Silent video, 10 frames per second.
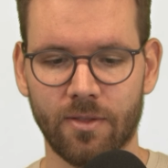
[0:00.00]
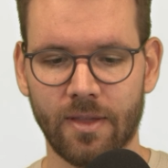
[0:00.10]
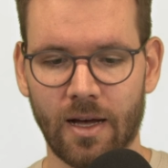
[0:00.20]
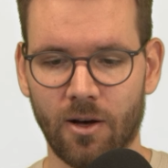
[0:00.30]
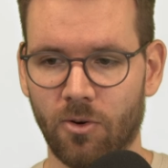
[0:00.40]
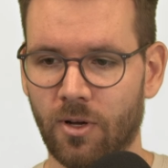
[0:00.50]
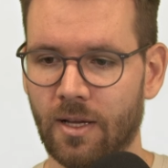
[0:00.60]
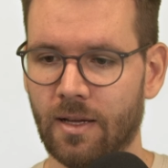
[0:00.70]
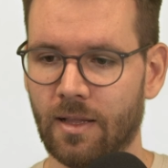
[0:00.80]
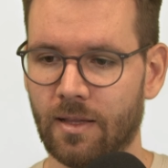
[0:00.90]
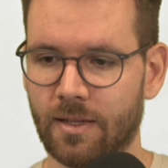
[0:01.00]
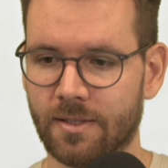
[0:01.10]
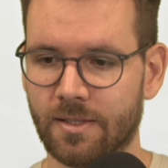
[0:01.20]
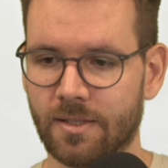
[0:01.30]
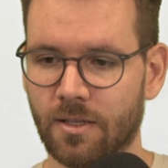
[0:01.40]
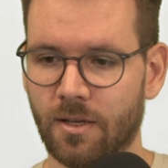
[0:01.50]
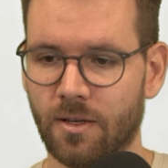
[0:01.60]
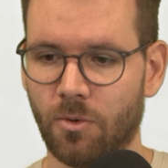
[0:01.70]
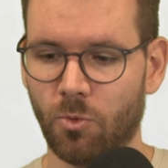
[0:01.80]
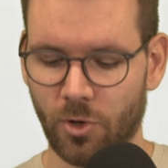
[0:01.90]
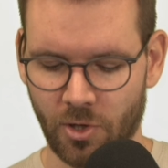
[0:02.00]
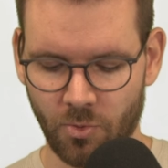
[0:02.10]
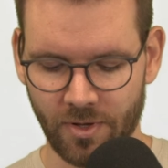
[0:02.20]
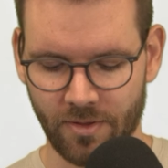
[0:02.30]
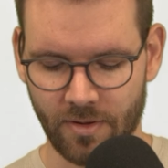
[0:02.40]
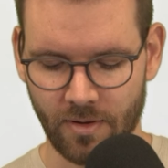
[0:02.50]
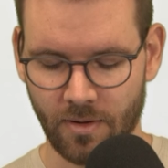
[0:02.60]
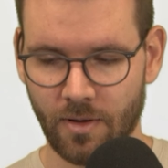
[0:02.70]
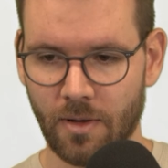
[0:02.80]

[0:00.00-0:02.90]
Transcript: Now let's work with the